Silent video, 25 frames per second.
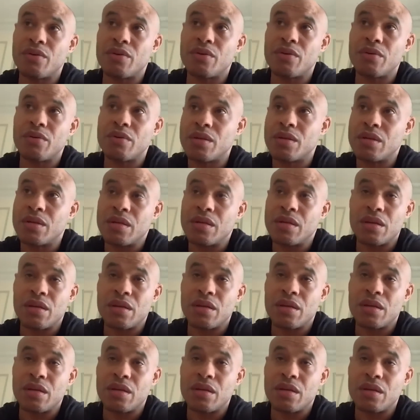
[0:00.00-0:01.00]
You know,
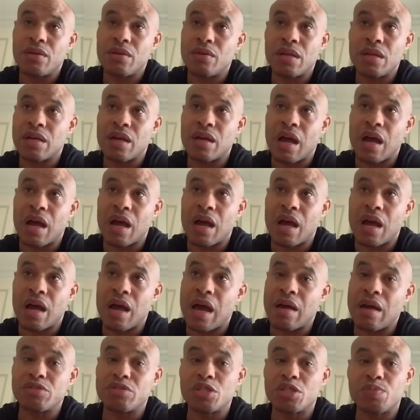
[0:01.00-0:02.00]
you know, like
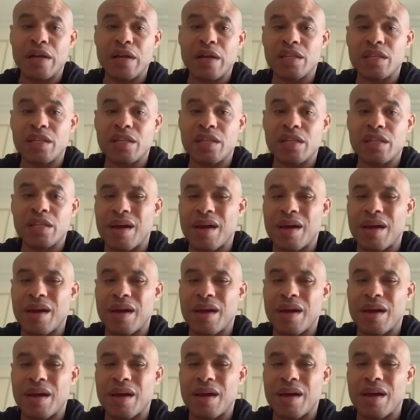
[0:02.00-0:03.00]
uh, I, I respect him. I
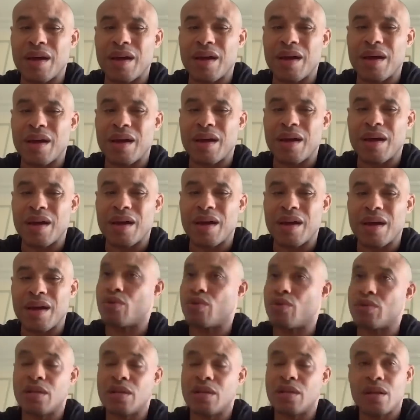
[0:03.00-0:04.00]
can't talk
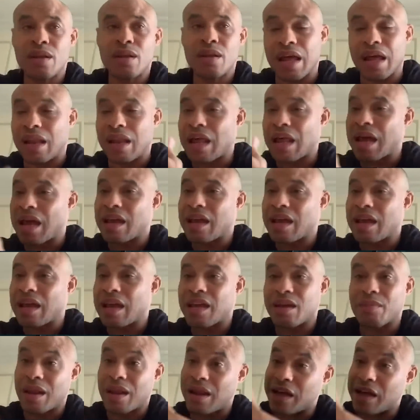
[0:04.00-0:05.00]
trash about him because
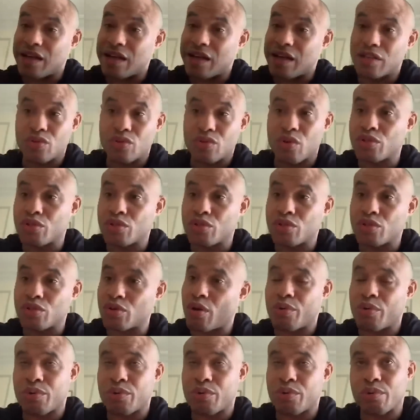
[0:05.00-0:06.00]
I like him. I like
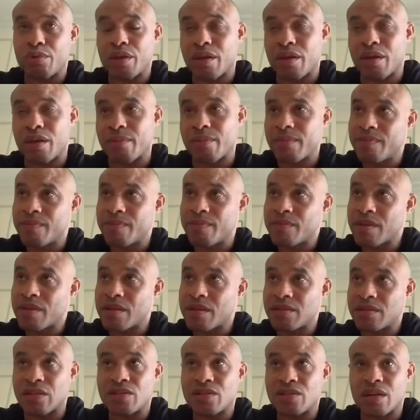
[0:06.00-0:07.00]
his coach always with
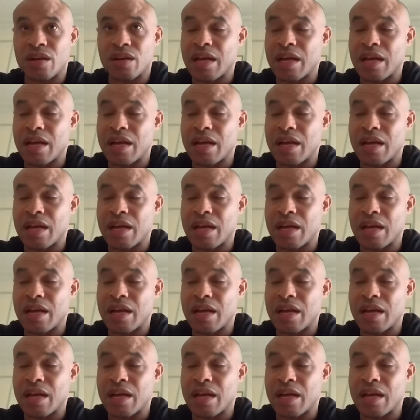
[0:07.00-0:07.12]
him.